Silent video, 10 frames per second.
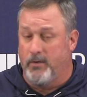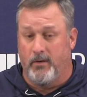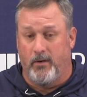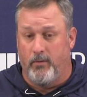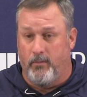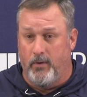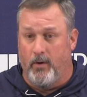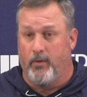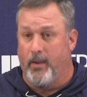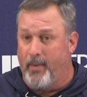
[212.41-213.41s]
And, you
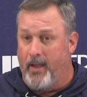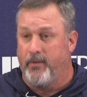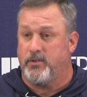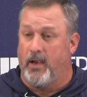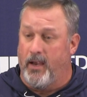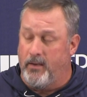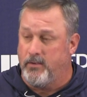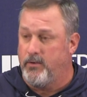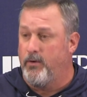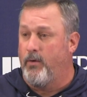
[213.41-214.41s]
know, you get behind the chains
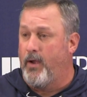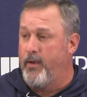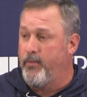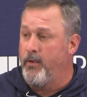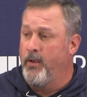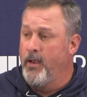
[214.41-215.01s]
and you don't have